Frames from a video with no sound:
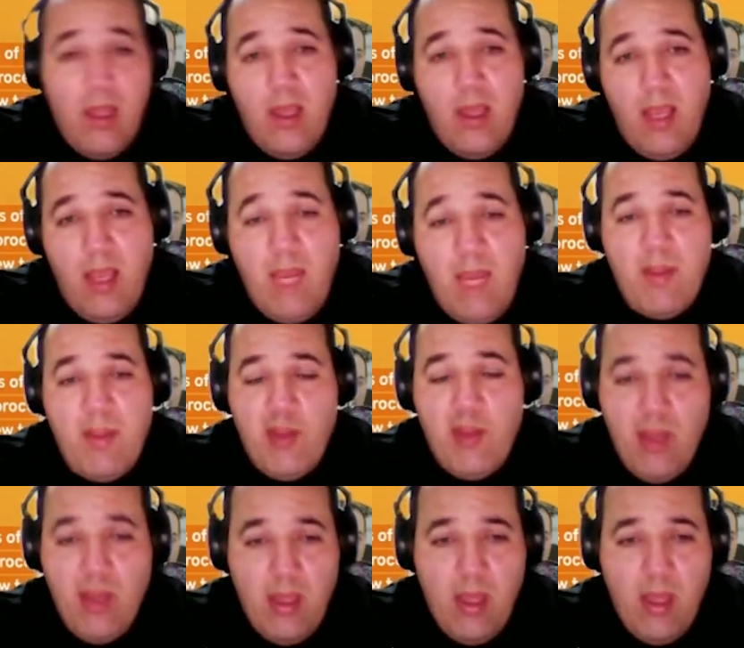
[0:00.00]
image,
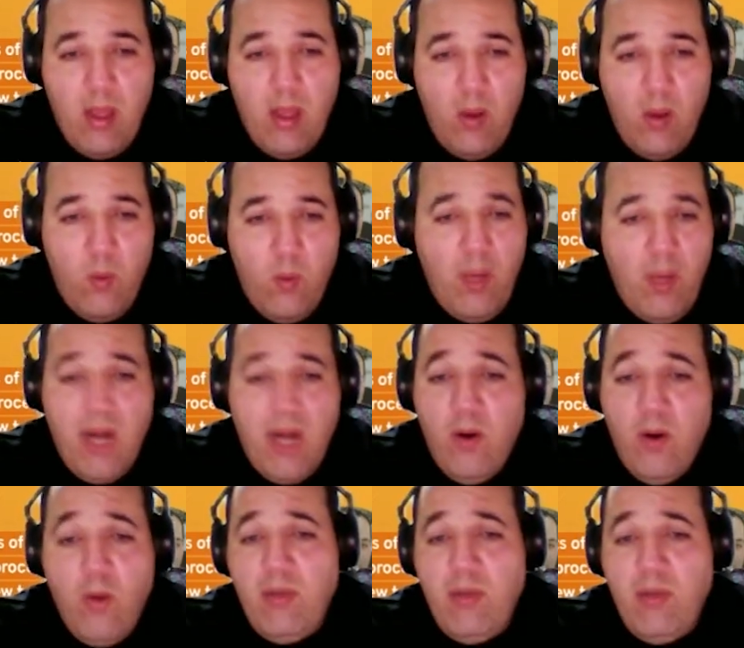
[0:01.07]
we are
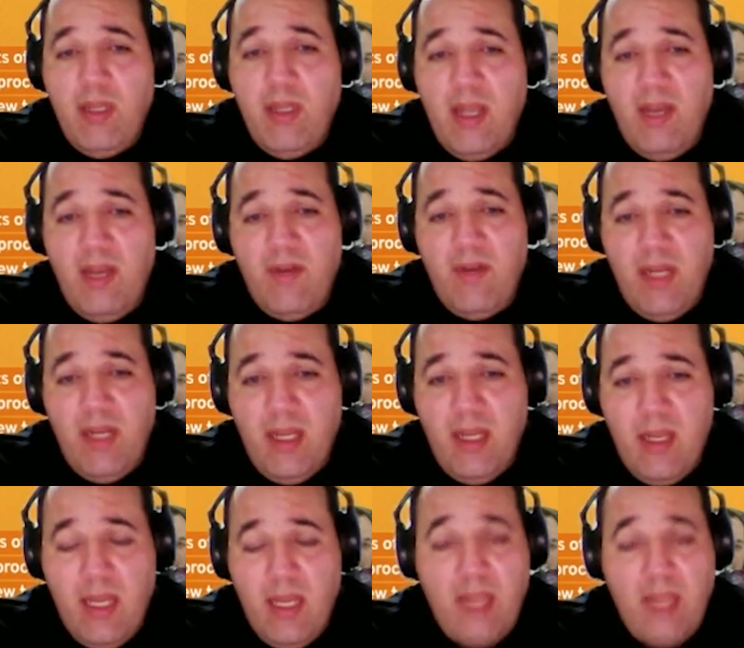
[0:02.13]
only delivering
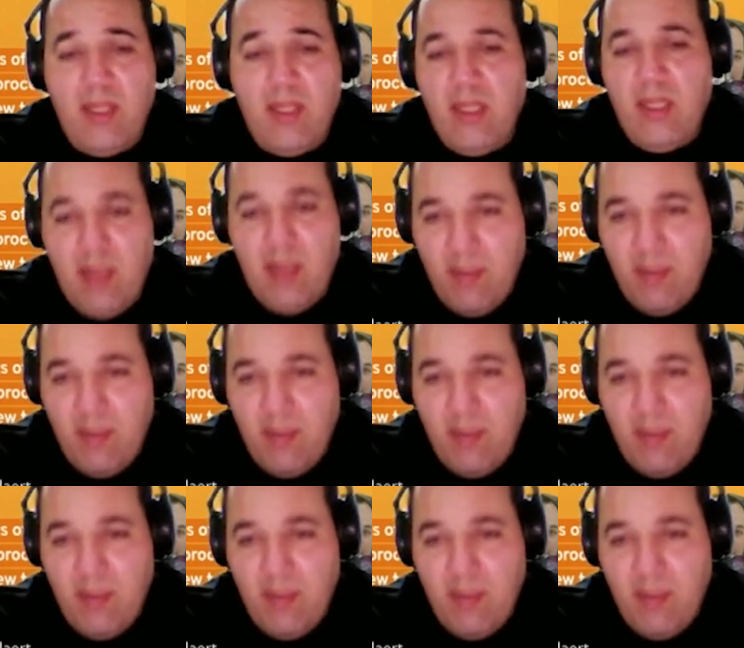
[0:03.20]
incidents.